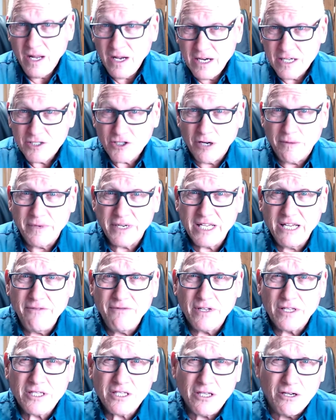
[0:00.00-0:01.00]
So I'm going to give you
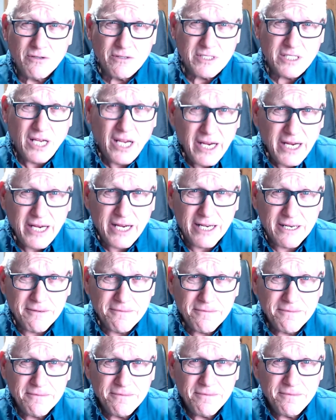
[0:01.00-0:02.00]
13
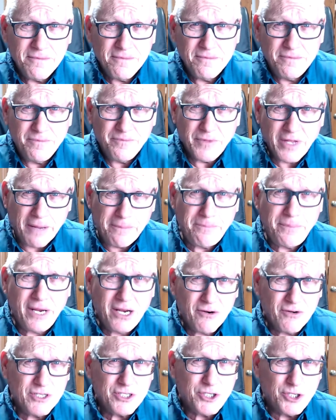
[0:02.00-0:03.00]

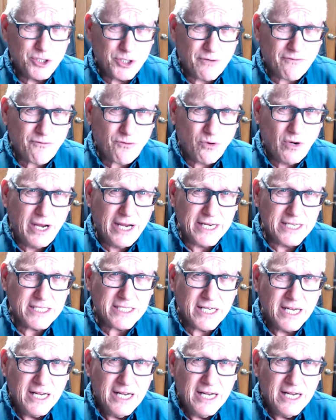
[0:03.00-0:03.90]
appearances of Christ